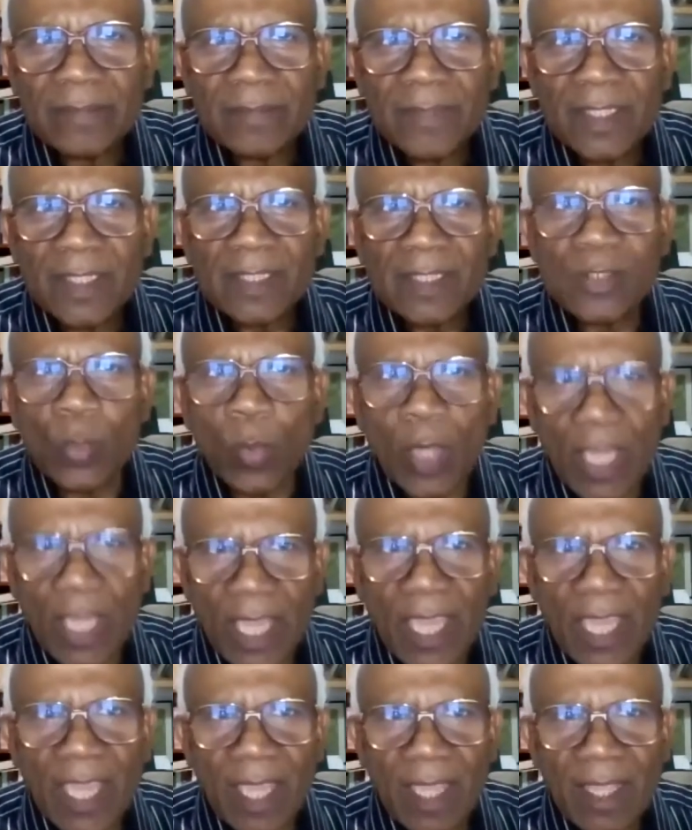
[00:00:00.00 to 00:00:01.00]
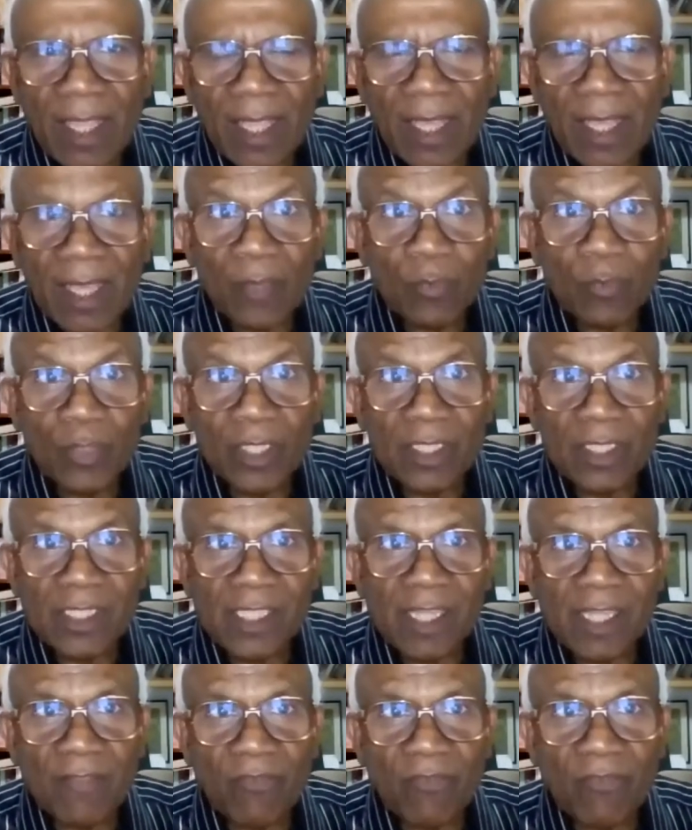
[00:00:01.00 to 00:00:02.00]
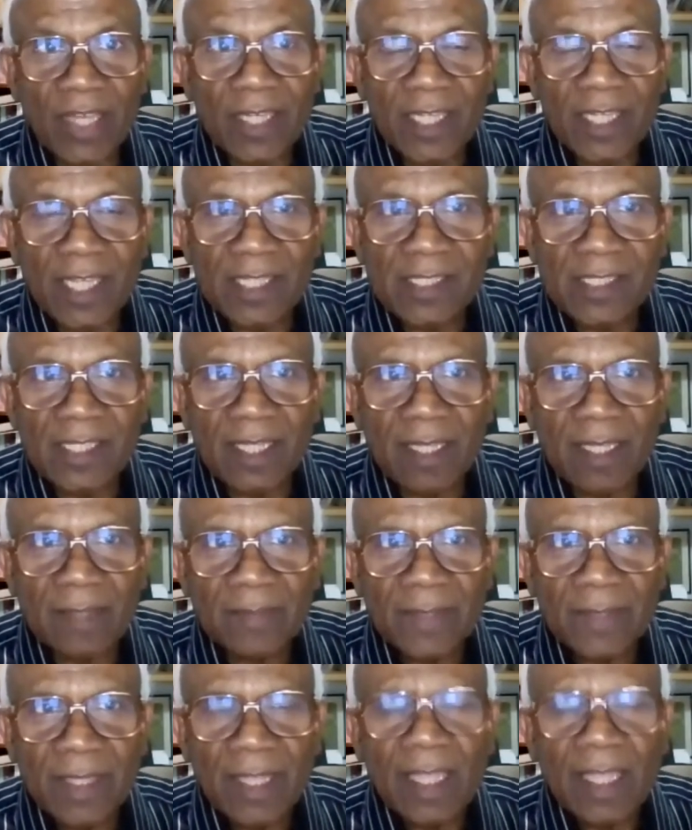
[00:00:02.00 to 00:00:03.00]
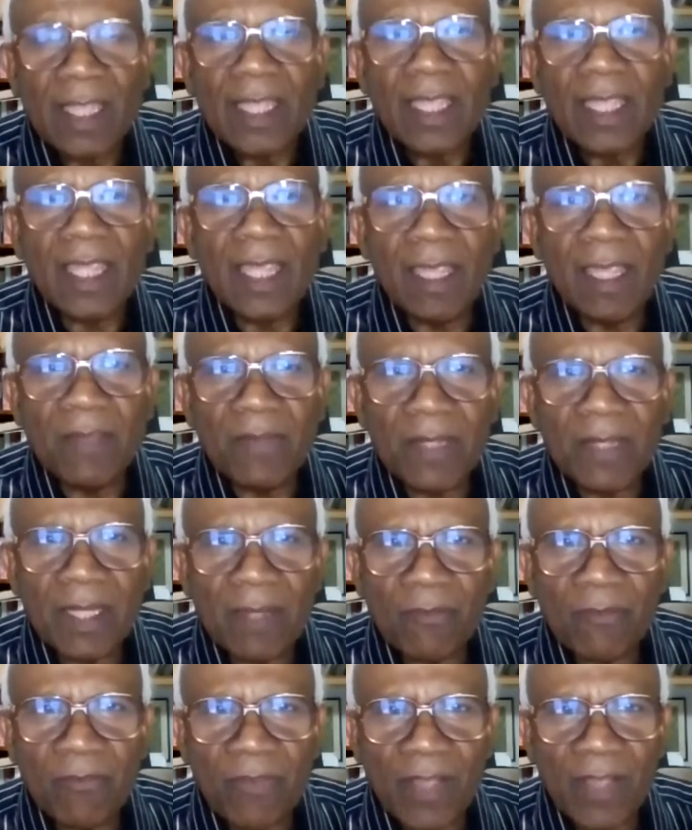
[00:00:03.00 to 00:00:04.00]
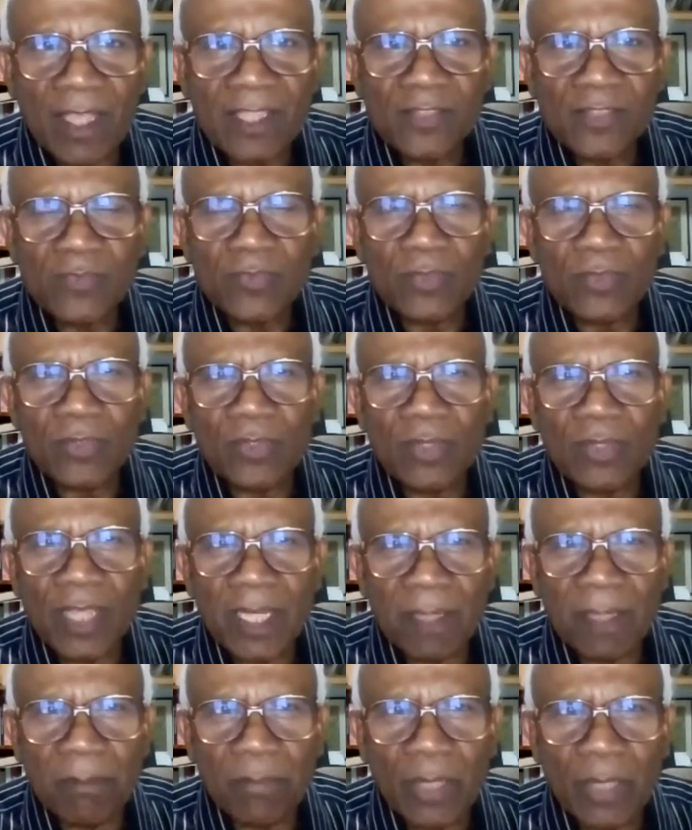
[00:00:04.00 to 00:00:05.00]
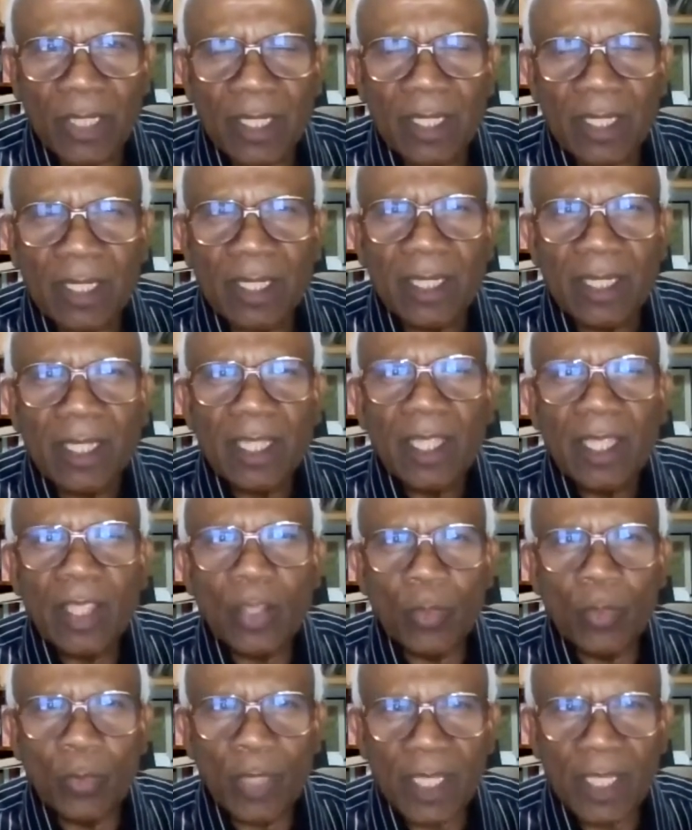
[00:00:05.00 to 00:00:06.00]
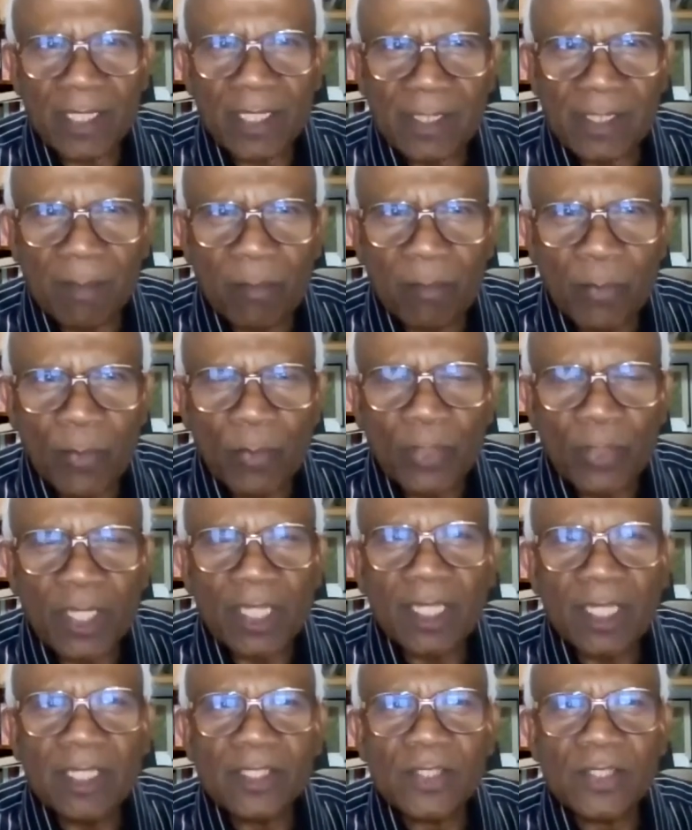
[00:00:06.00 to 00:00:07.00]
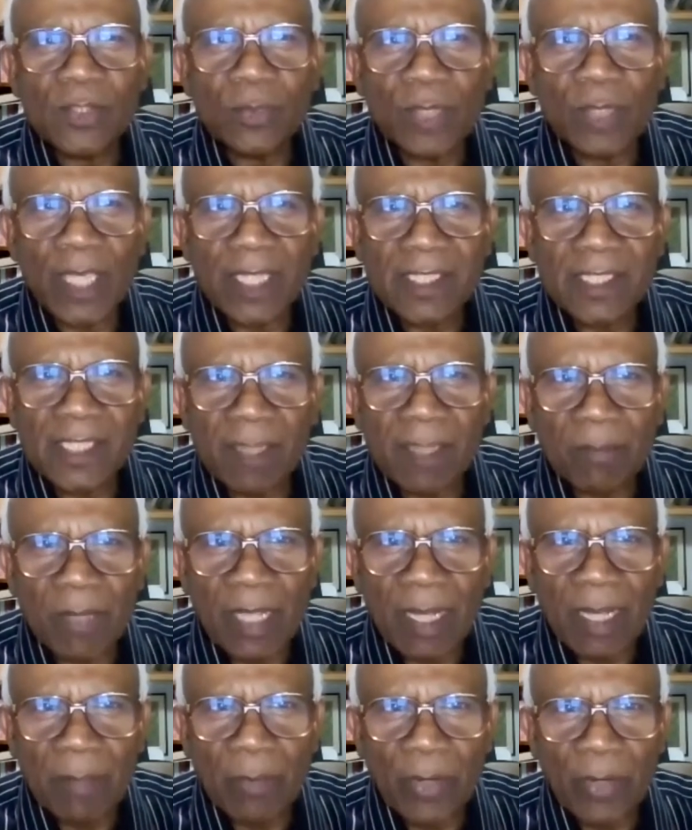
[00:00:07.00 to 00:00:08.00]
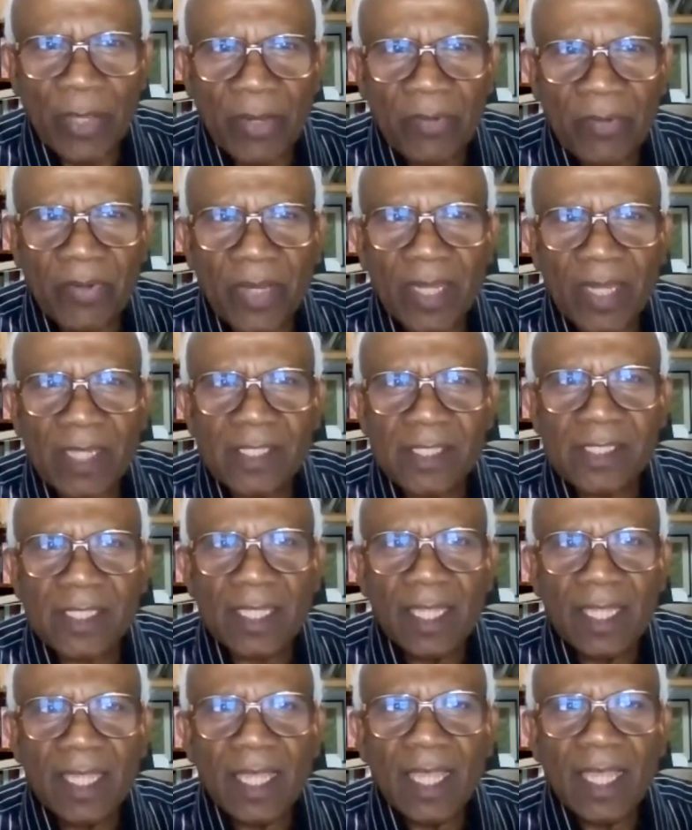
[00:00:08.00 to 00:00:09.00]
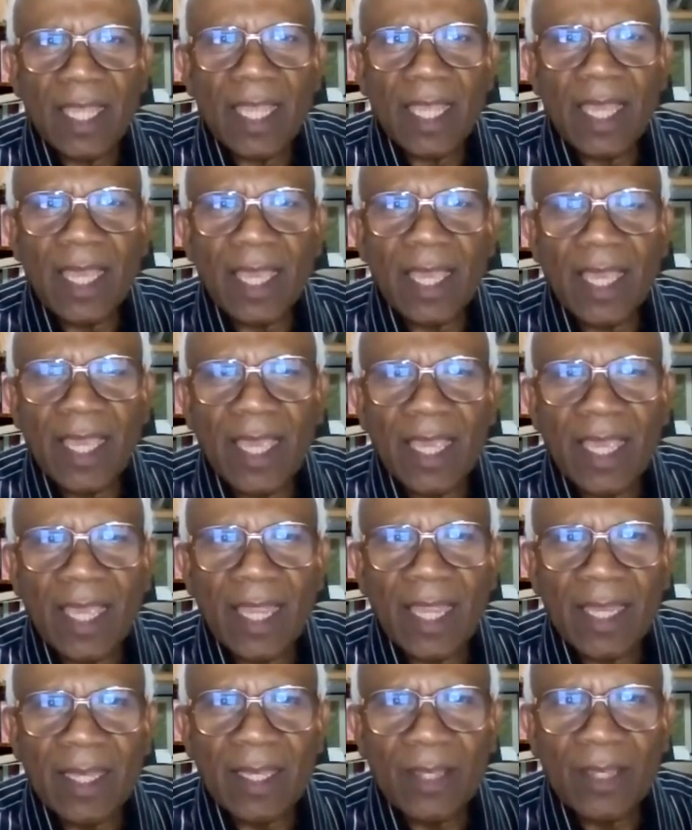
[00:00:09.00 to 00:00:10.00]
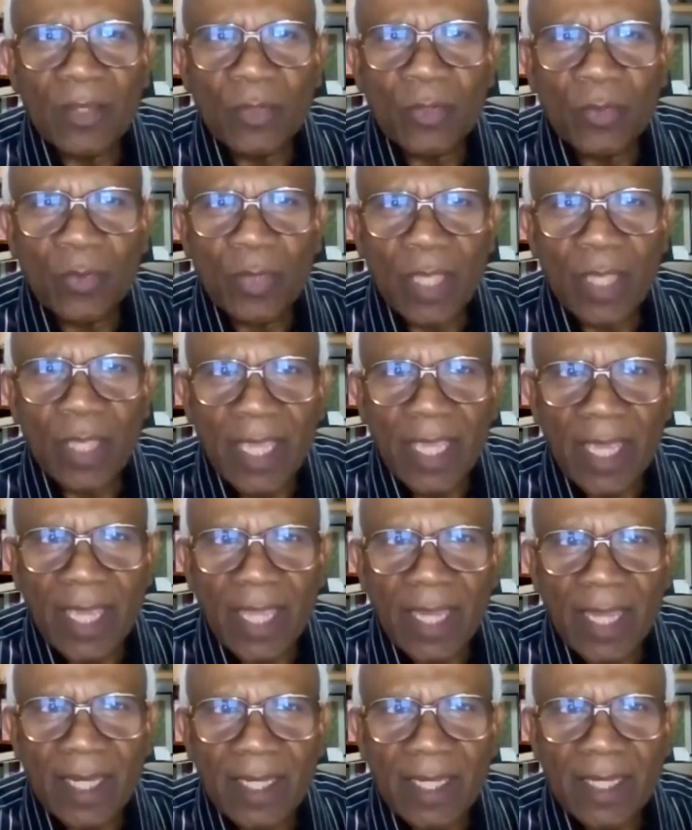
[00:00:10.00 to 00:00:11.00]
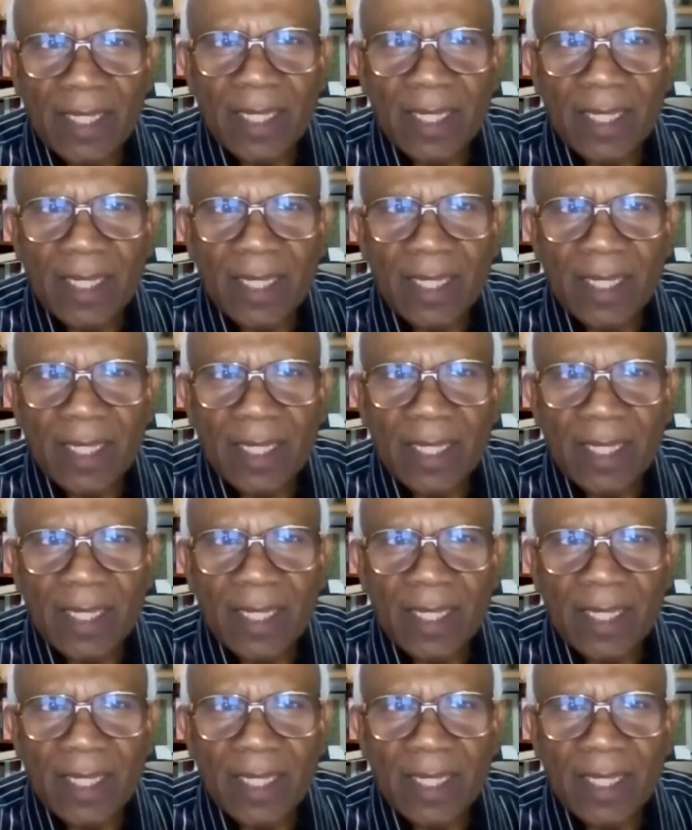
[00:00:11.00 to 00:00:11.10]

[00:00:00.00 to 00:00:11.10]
is okay. I wouldn't say fantastic. Even in fast food, you get a burger, you get some proteins, you get some carbohydrates, and you get